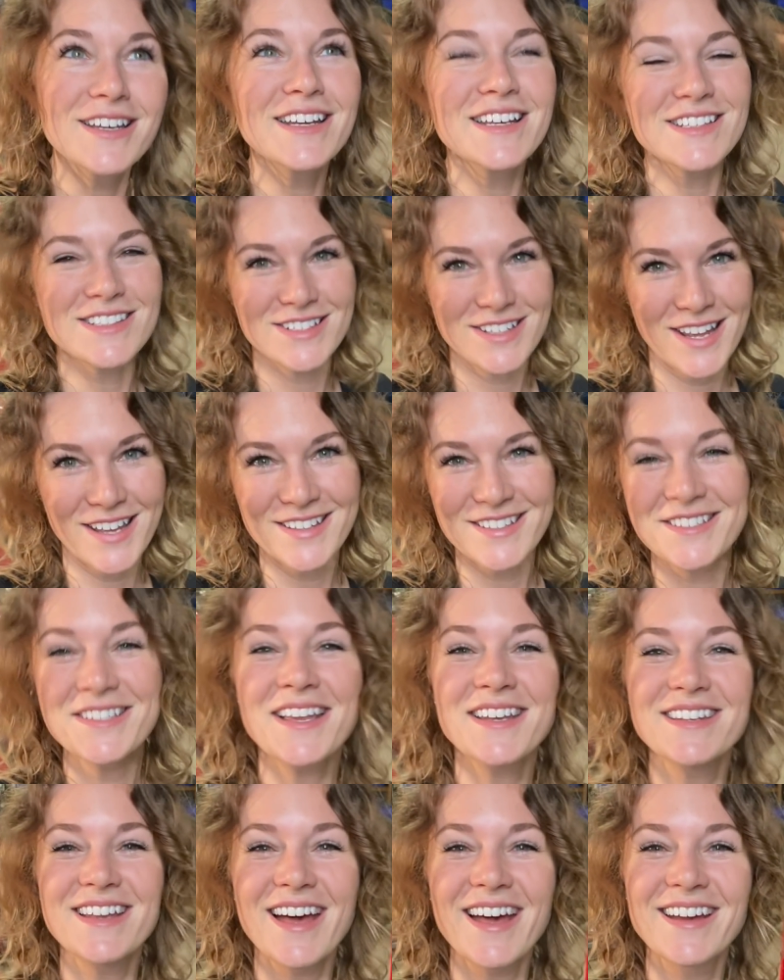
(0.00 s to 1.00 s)
Today is
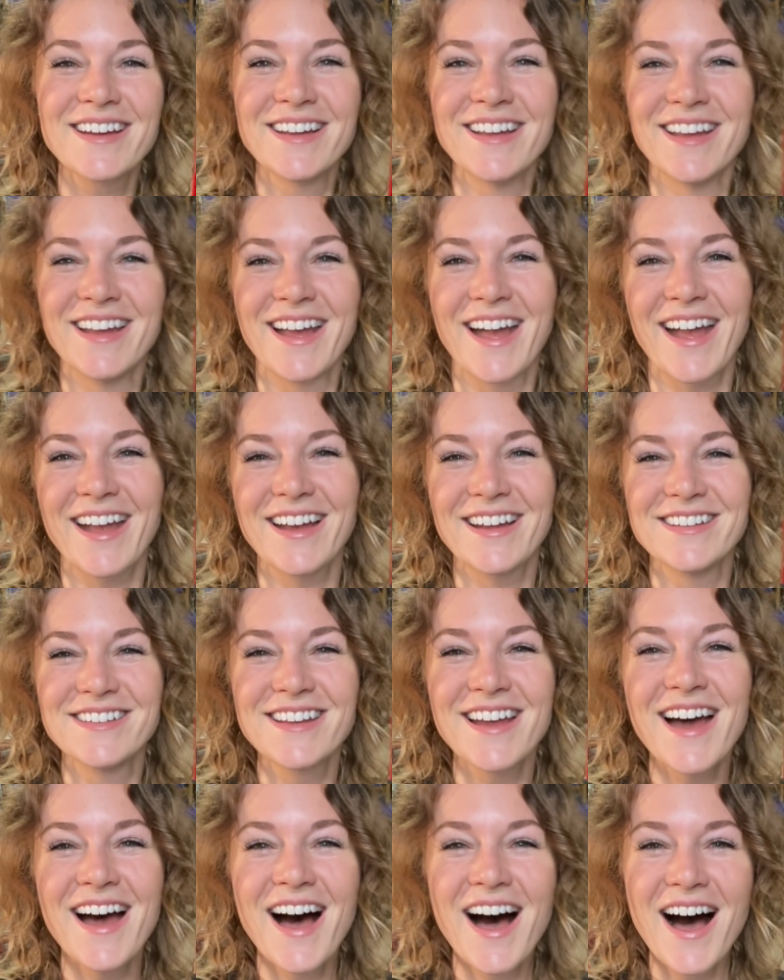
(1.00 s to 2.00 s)
Sunday, and
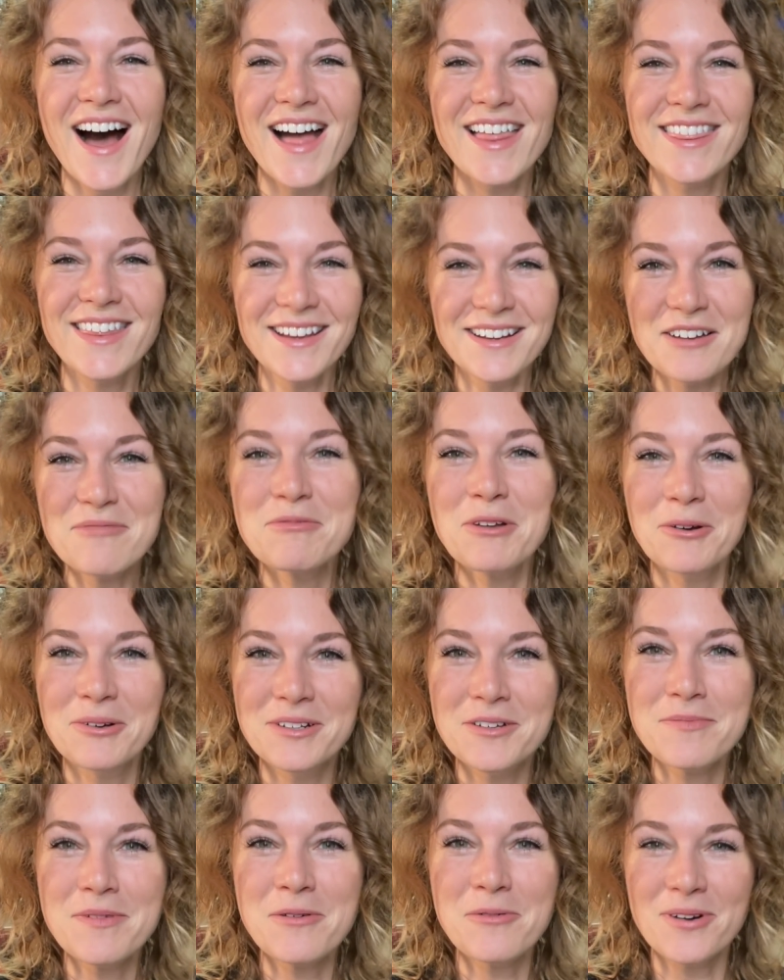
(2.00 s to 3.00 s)
I think I'm going
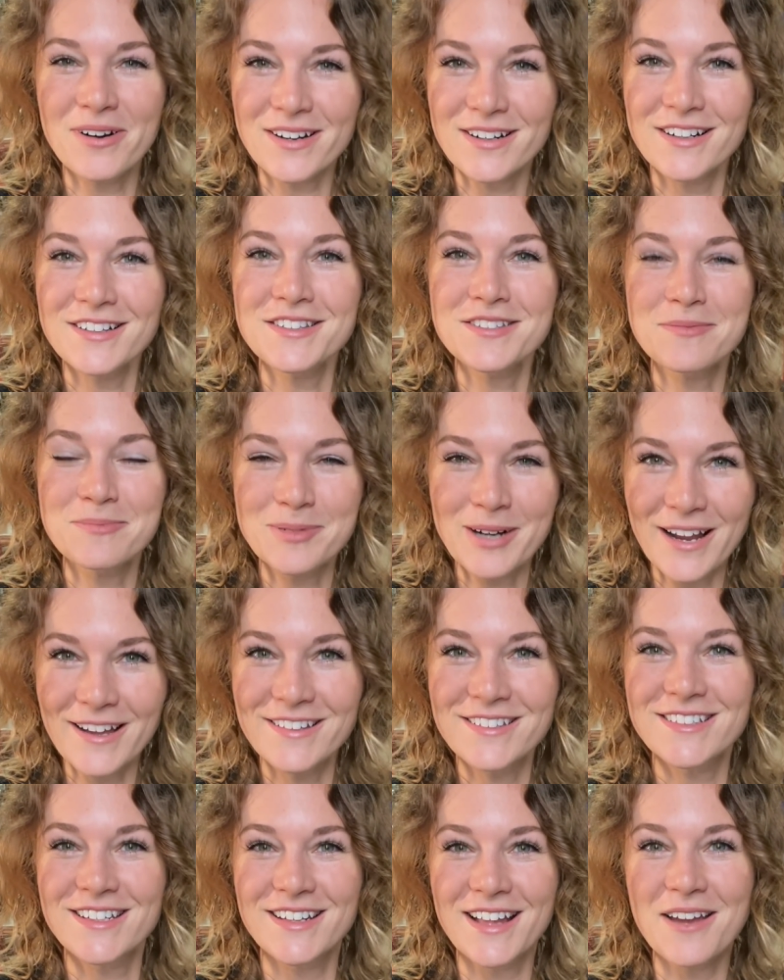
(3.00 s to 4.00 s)
to be working on some
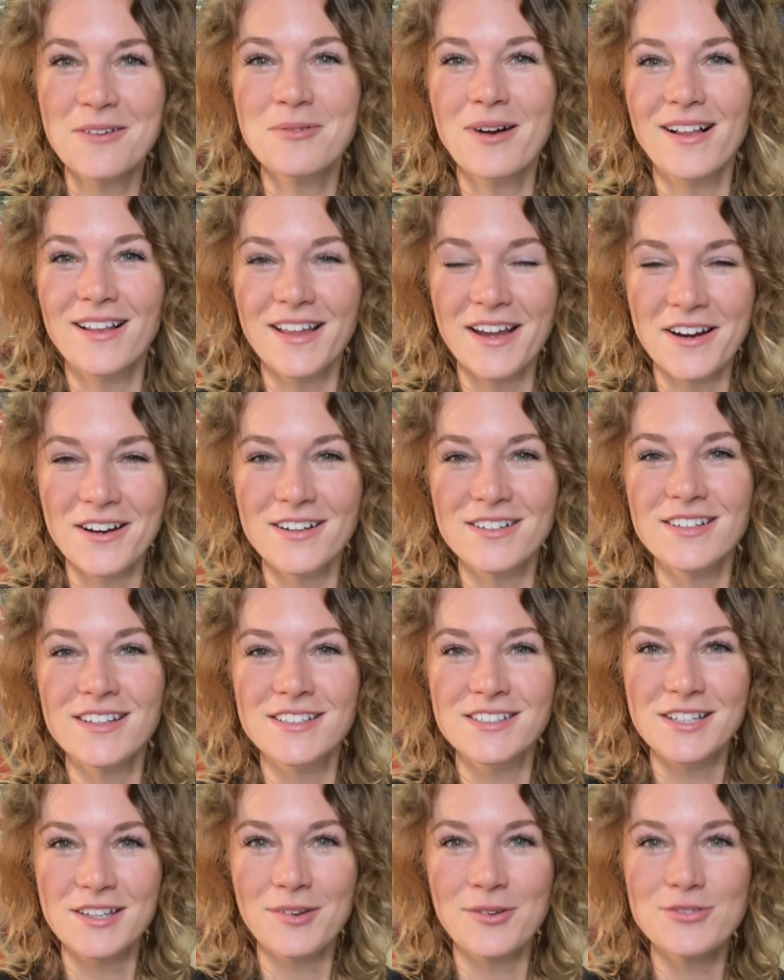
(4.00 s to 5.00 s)
brakes today while Aaron
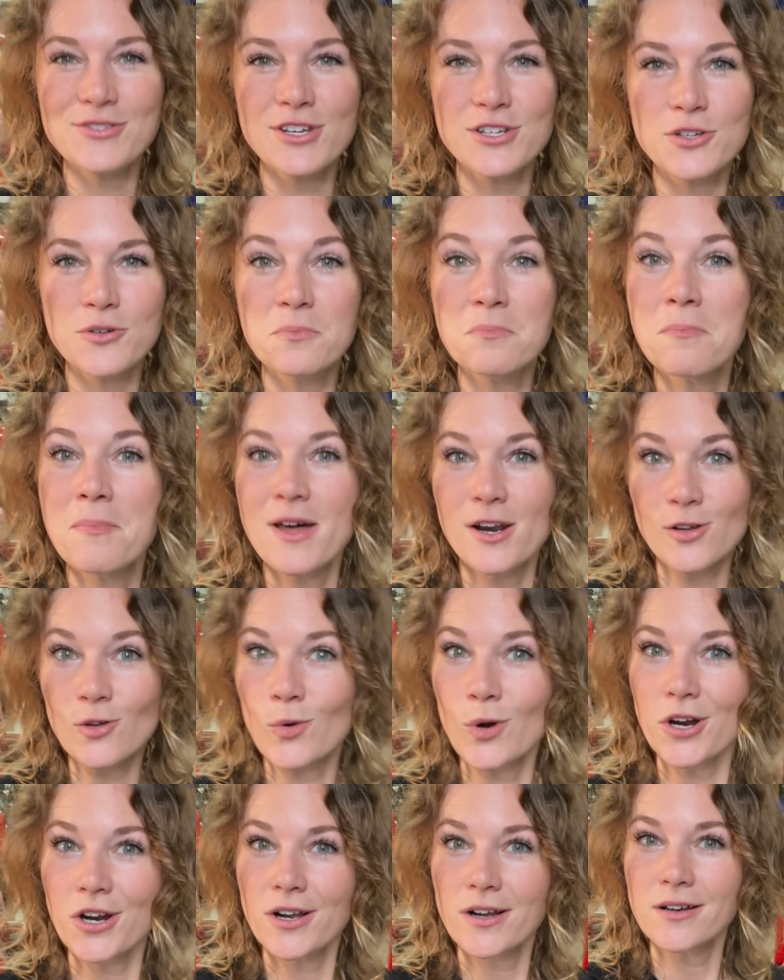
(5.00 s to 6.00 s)
continues to do metal
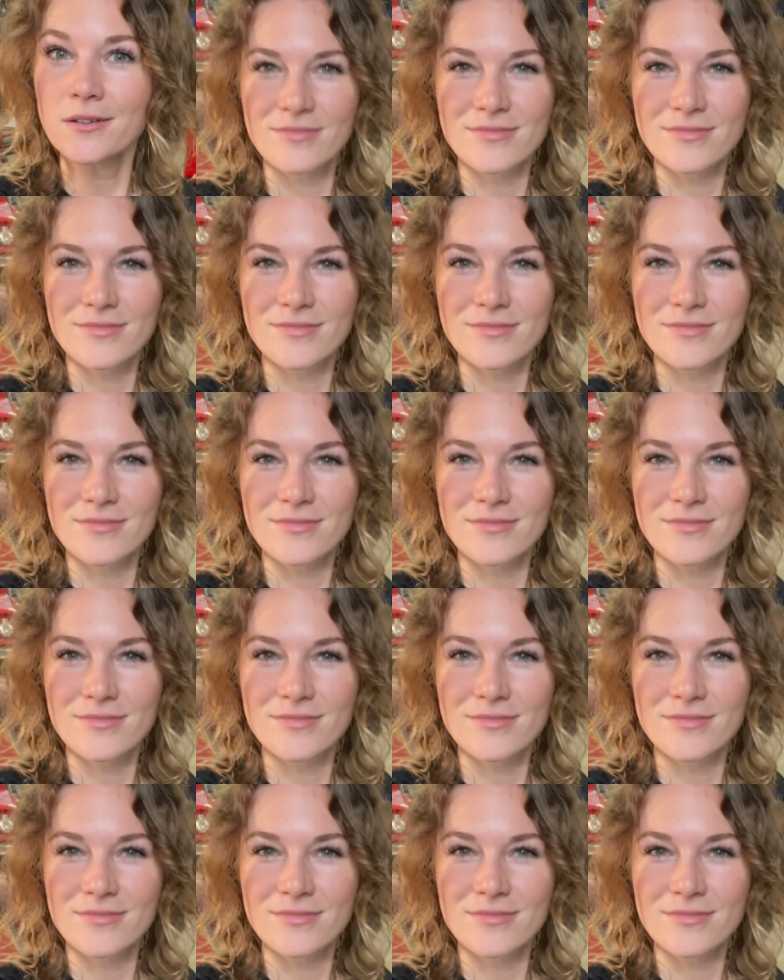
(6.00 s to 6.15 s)
work.